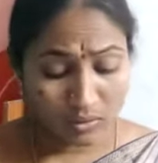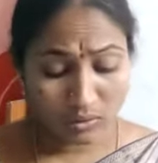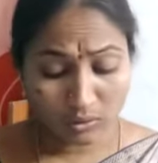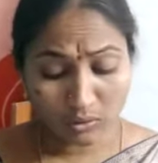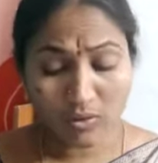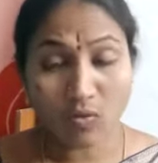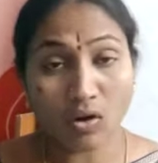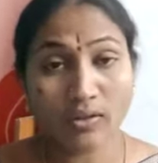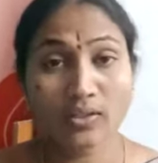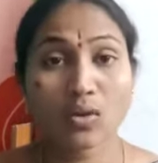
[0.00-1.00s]
So today
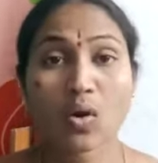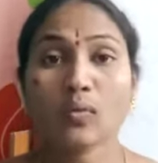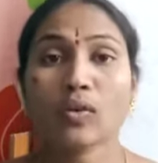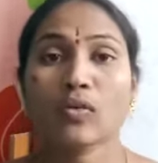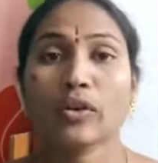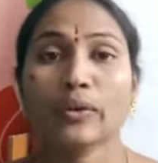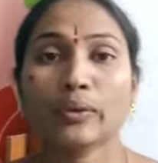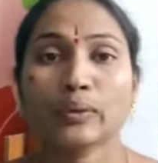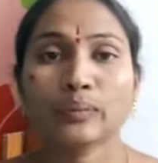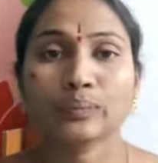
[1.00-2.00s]
what is the homework for
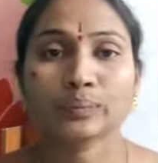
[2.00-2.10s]
you?